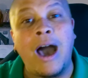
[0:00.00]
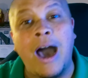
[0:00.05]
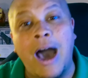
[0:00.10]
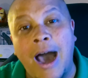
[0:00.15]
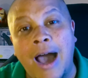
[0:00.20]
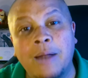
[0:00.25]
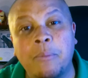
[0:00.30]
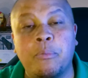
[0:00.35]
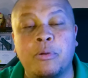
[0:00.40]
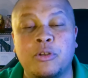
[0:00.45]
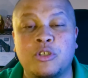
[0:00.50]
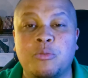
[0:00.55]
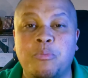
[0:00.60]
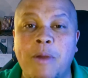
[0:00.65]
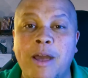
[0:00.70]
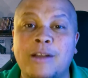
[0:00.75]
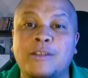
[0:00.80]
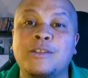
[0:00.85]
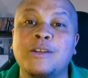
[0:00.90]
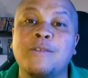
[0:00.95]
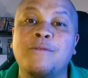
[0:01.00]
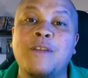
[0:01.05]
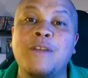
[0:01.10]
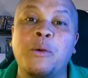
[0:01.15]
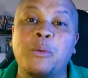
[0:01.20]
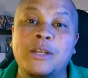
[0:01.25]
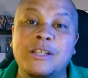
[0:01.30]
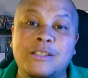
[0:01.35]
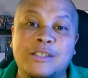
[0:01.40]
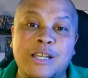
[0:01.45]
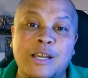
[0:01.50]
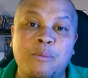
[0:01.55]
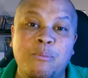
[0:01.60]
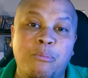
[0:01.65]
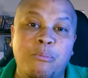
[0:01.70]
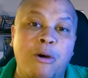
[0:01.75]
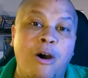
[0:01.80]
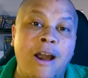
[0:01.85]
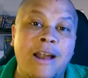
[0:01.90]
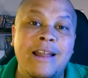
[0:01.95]
odd perspective that we see
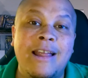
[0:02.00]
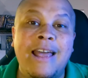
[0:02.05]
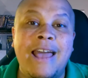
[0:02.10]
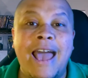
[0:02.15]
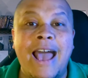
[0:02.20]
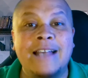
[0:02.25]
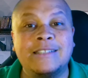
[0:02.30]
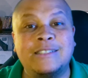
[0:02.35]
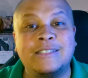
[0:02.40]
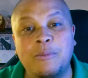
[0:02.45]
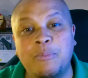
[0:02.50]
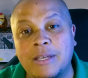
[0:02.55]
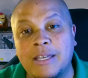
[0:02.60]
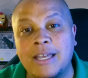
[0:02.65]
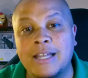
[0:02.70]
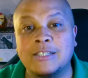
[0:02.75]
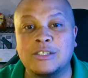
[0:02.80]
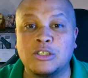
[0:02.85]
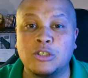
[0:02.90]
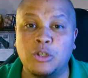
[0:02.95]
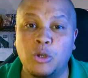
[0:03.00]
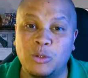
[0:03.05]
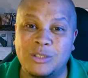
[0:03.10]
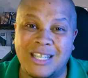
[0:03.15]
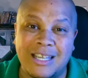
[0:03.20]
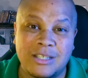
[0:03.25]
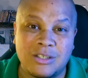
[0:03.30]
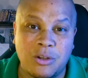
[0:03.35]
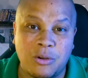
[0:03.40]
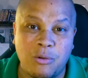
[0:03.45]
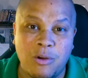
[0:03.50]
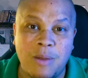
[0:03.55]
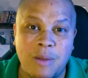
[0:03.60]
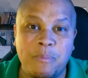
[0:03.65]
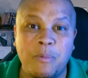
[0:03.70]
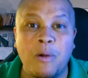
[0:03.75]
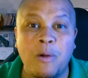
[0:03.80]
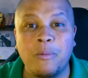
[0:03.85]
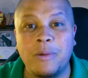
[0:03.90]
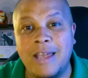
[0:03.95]
Bart as he begins losing his grip
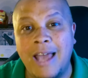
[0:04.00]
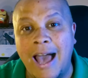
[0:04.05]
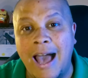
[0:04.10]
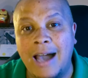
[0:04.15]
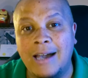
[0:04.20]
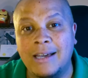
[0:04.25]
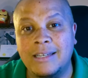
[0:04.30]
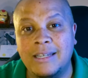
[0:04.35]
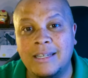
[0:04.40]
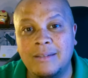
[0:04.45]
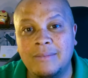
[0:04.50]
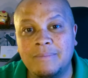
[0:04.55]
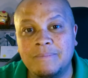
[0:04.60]
on reality.